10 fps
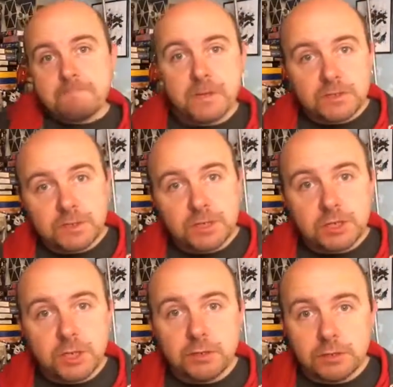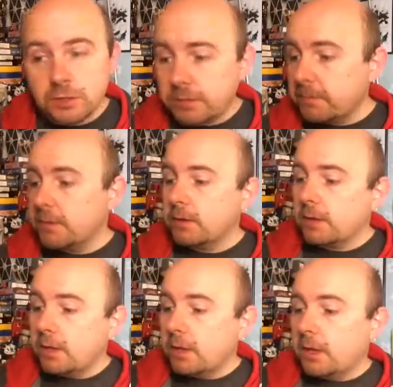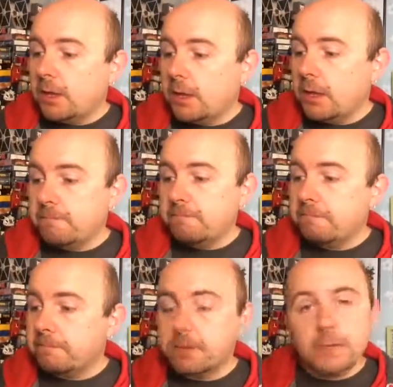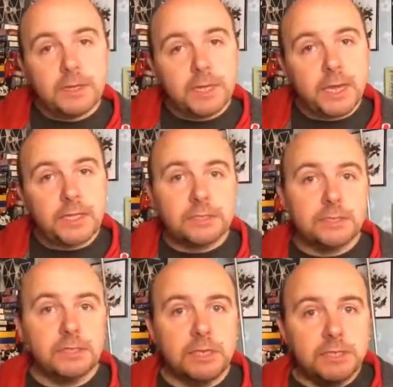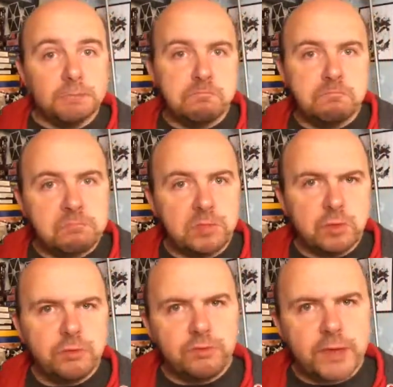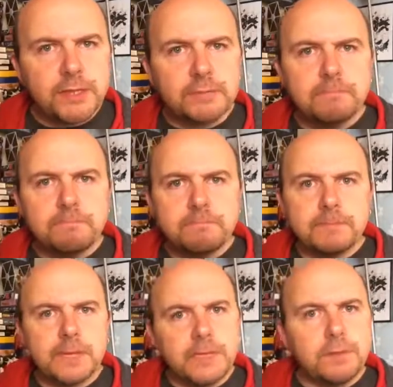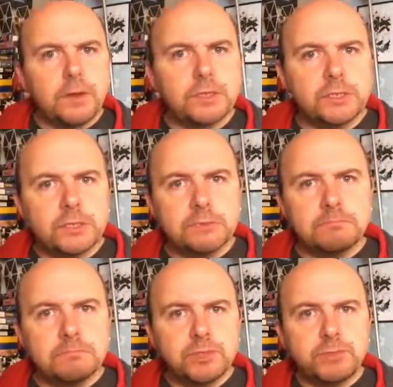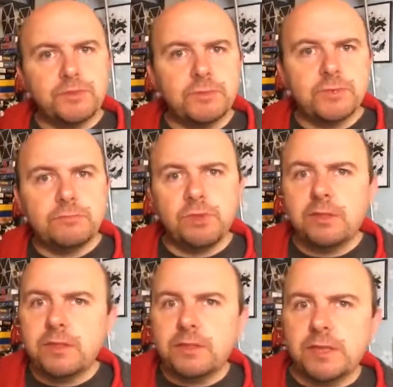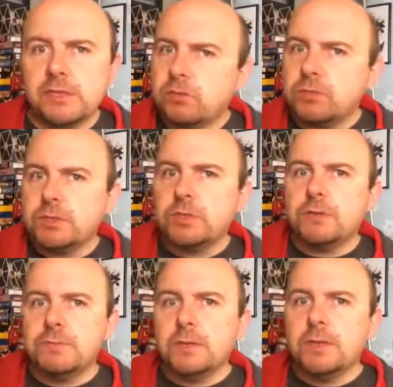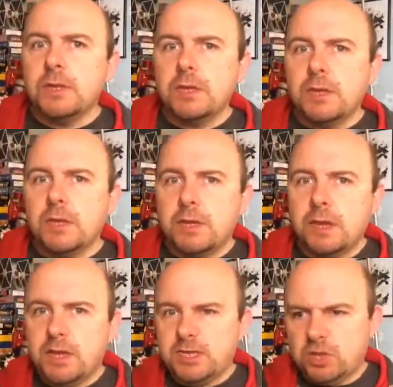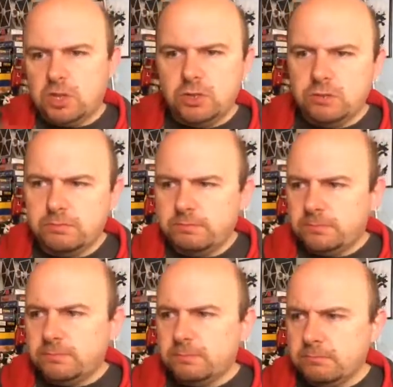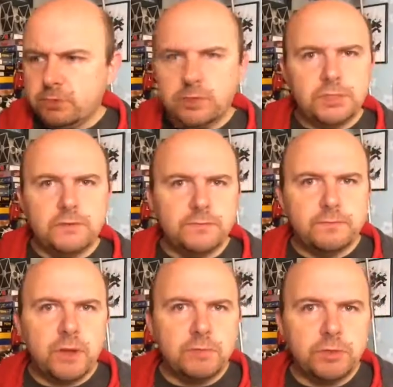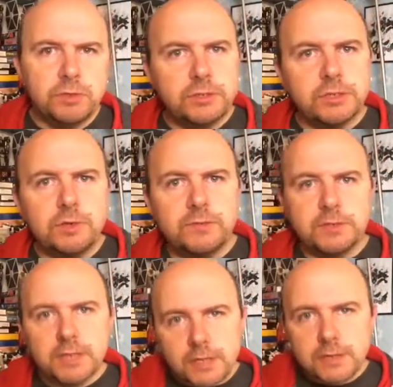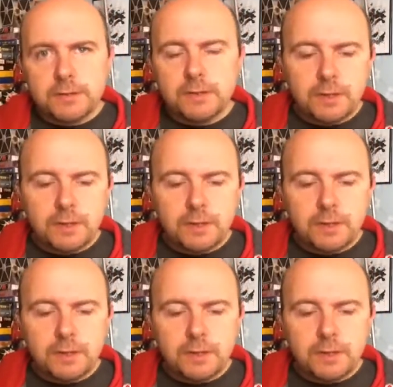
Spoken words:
Thanks for these, Scott. These are good. He gets these Loot Crate Geekbox subscription monthly things that come to his door, and he gets all bunch of pop culture stuff inside it.